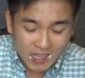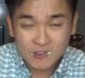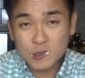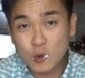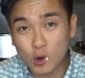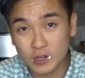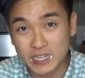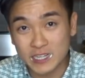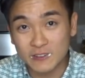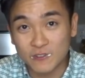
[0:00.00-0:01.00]
If you aren't
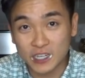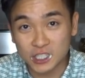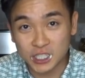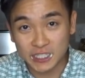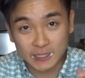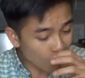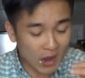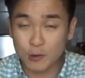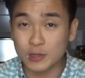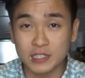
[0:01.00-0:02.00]
eating fettuccine,
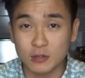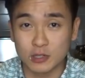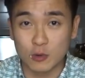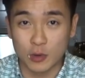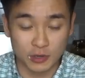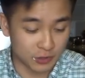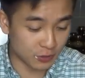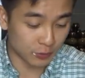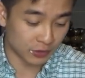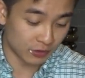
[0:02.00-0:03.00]
I really don't know what you're
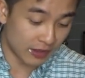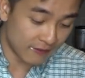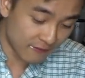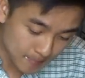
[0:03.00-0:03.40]
doing with your life.